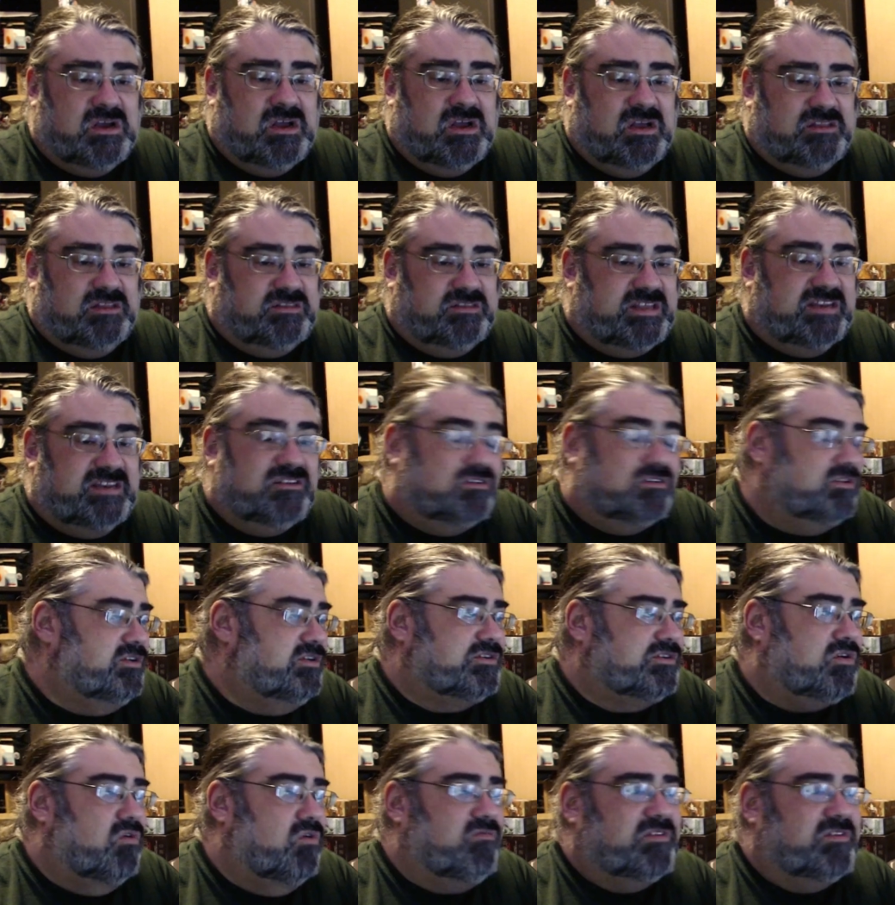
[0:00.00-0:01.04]
Didn't
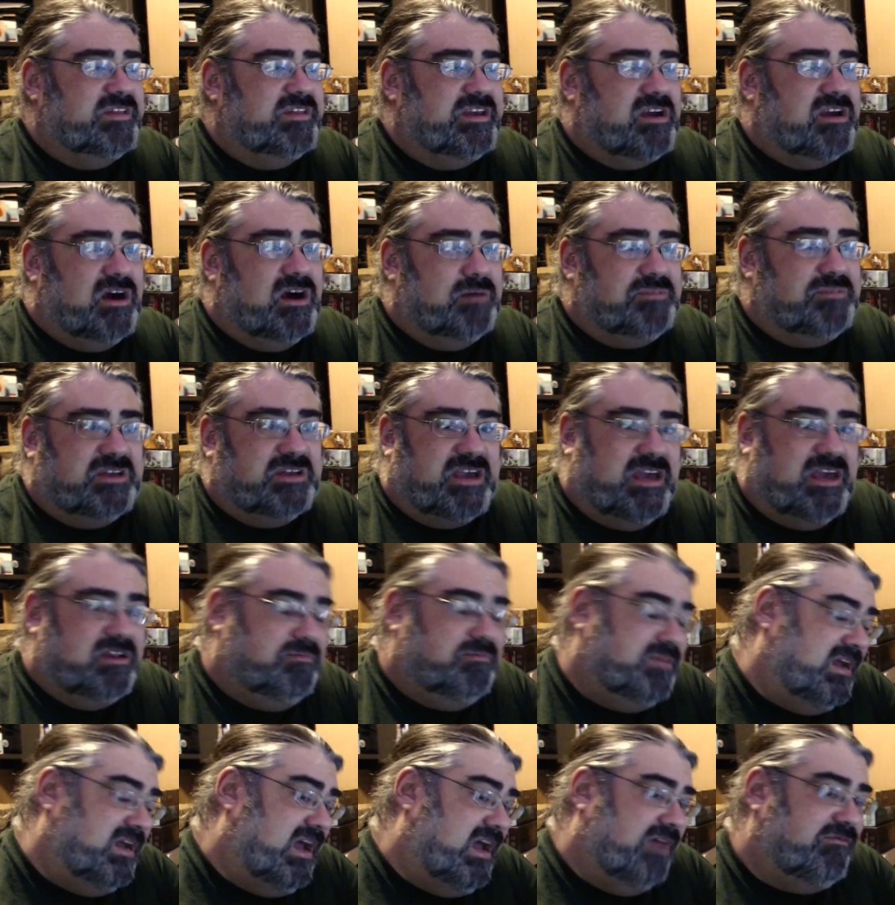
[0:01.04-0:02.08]
look overly complicated,
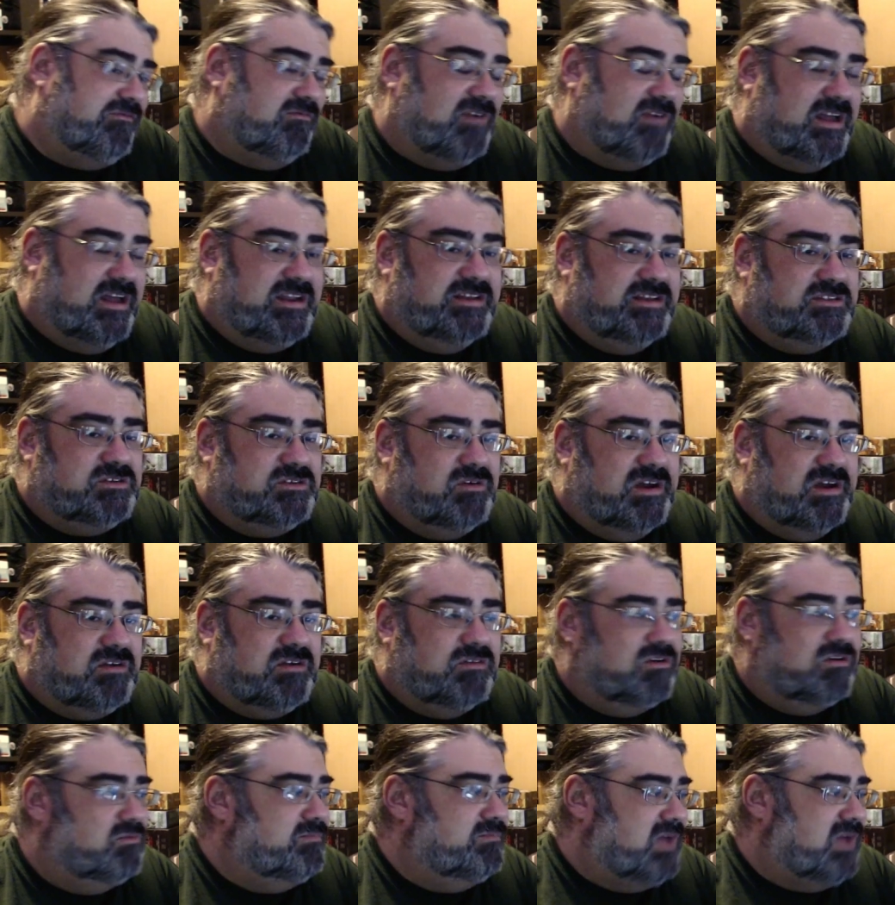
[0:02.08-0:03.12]
but I haven't read it, so I don't
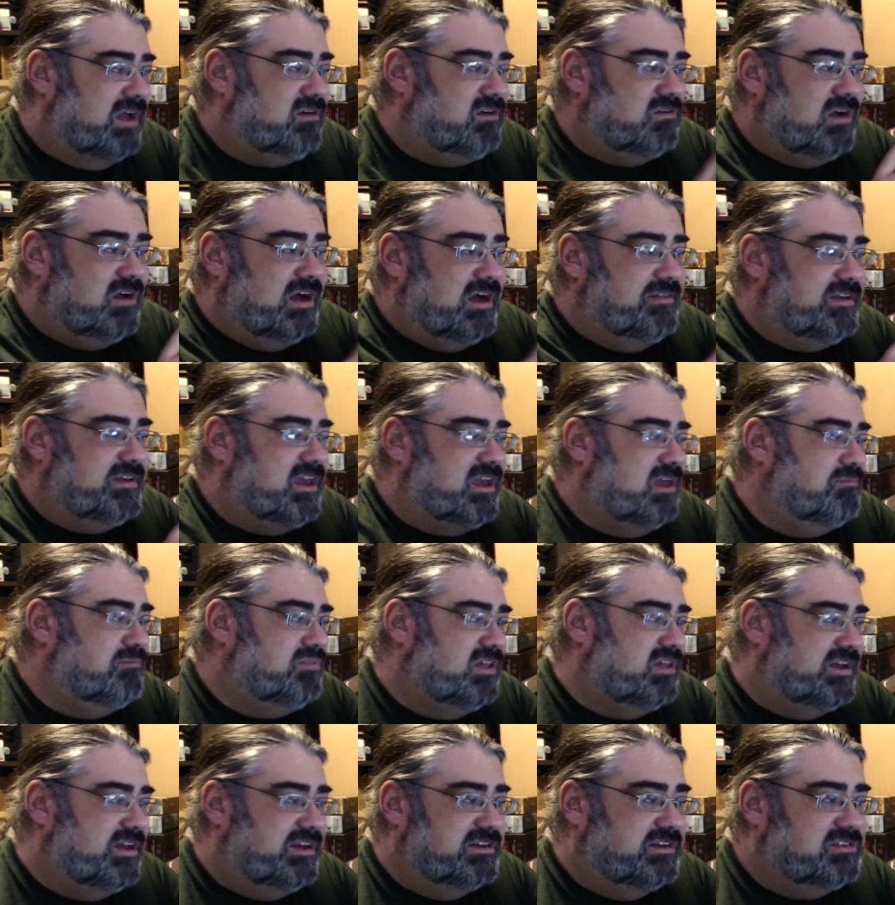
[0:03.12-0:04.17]
know. I don't know how the
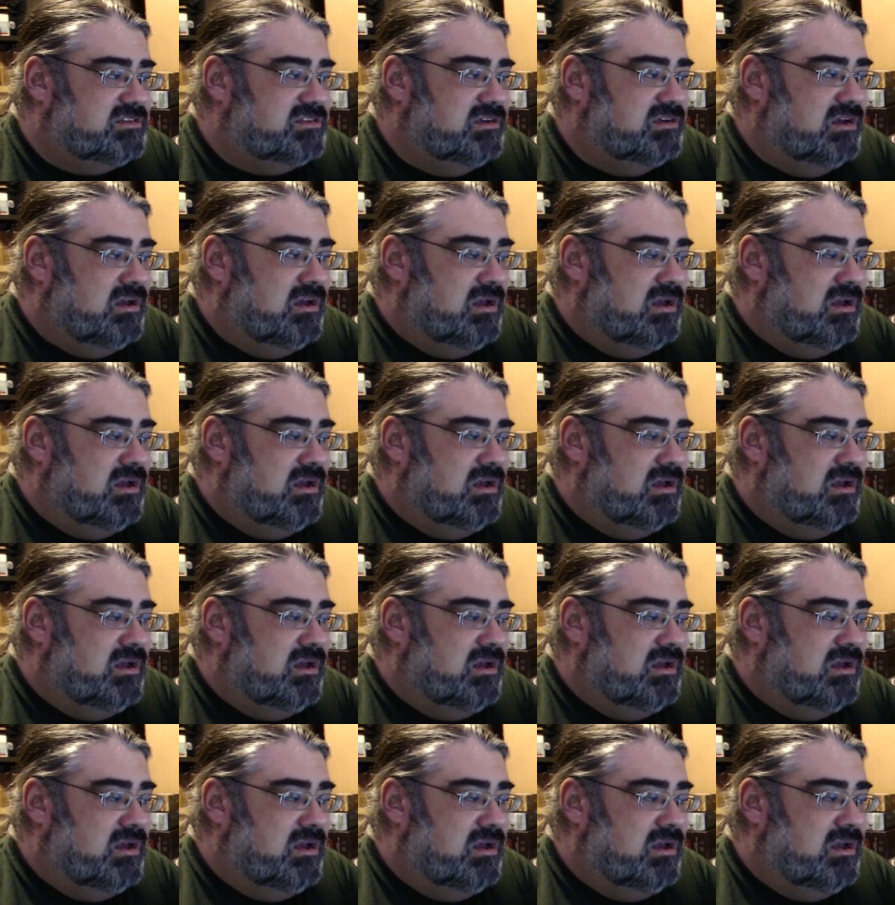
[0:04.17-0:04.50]
gameplay is.